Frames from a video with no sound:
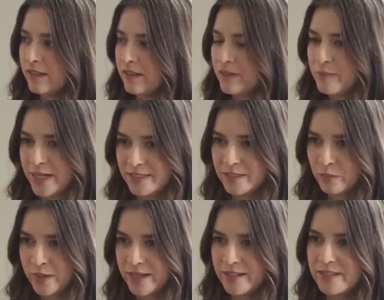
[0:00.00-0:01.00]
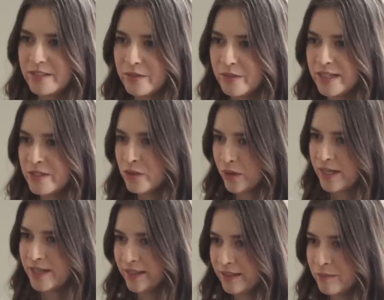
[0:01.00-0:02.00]
the best way to enjoy
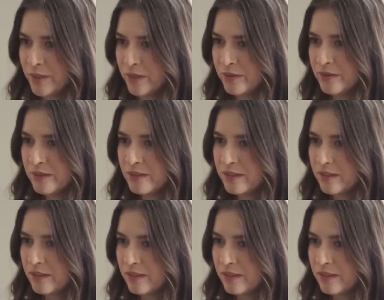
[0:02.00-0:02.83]
it the most. I think